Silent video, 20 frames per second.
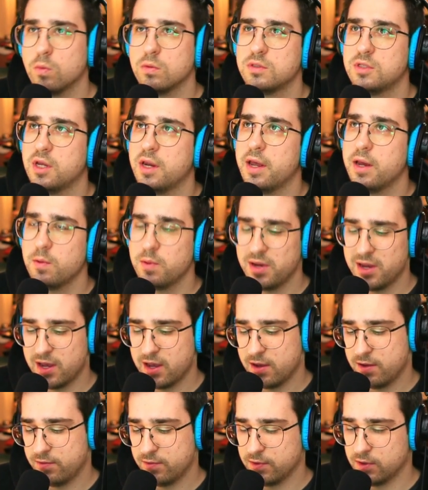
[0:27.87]
Today we
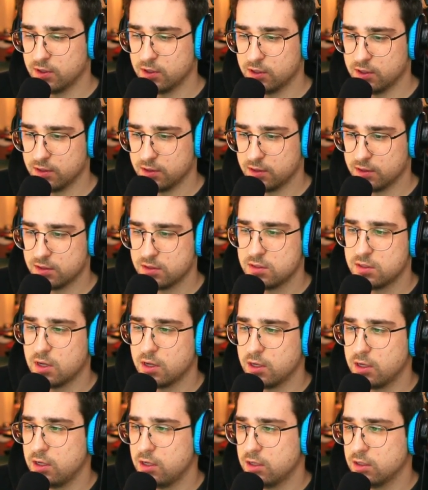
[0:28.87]
have the
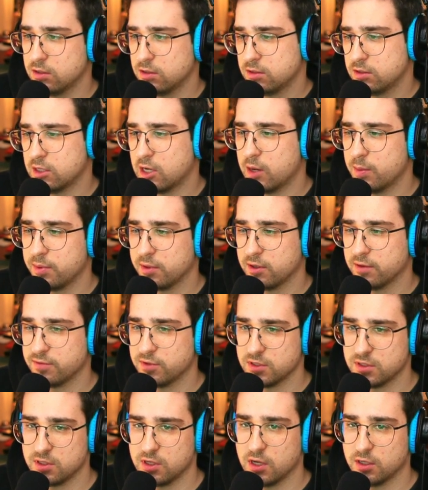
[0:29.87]
sunny topic of
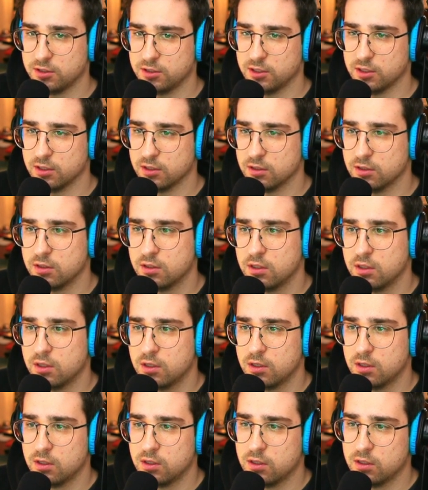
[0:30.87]
discussion,
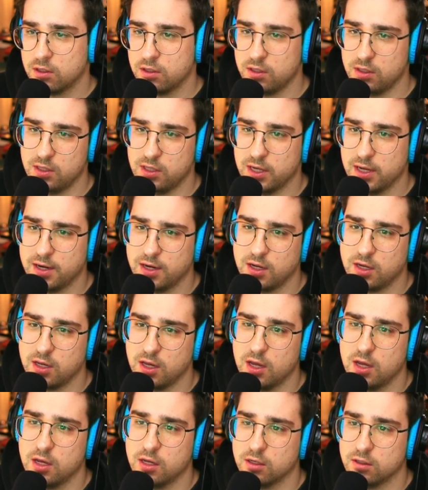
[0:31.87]
yet
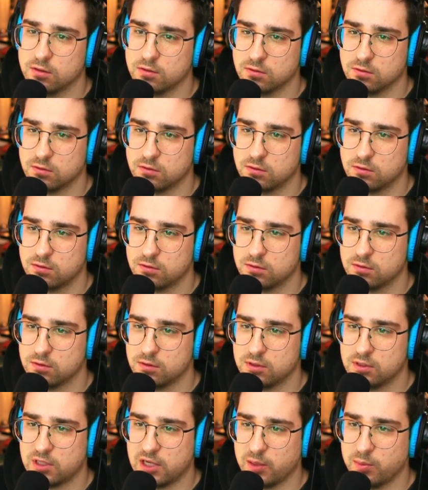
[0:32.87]
again,
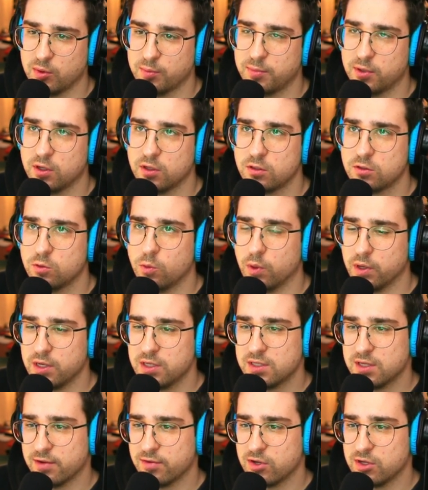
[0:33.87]
Cyberpunk
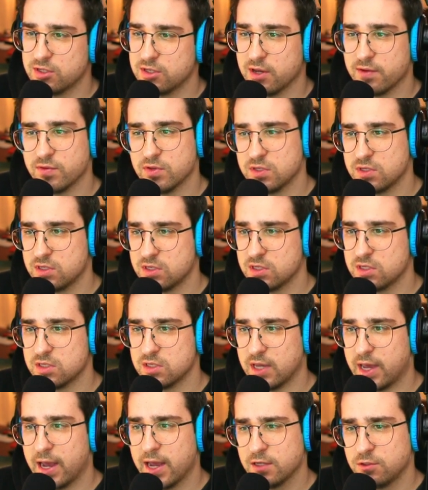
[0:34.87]
2077's
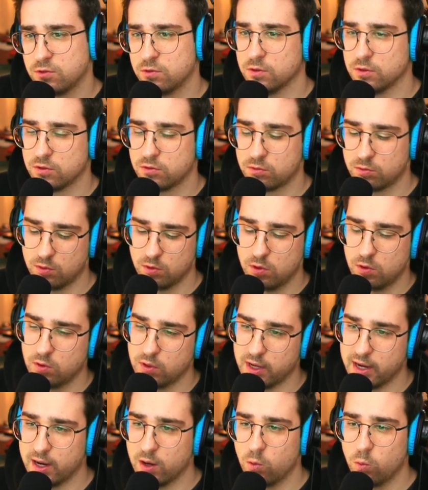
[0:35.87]
Disastrous
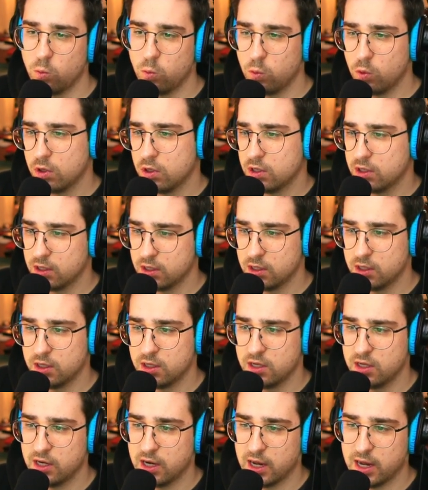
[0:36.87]
Rollout.
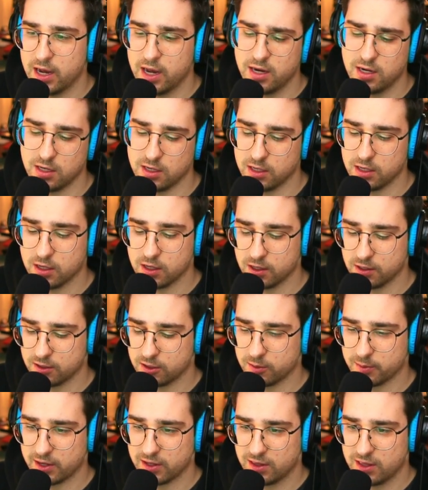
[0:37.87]
What? I didn't hear
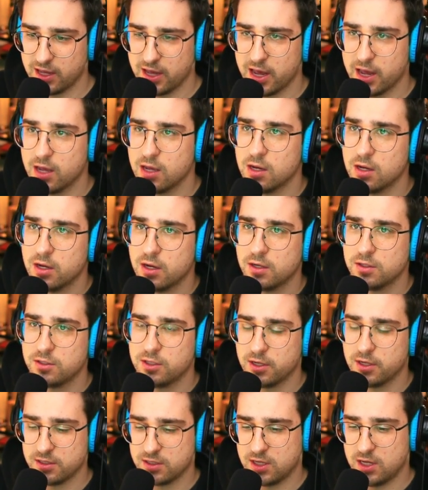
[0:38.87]
anything about that.
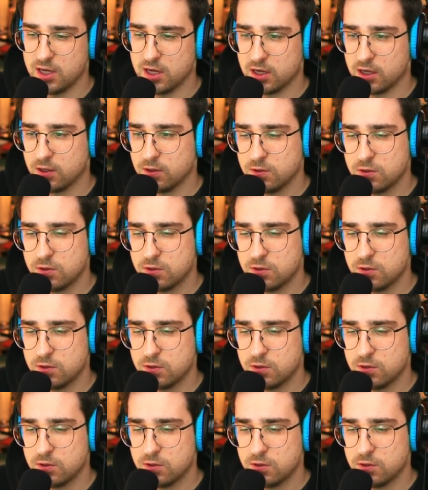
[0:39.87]
Just kidding.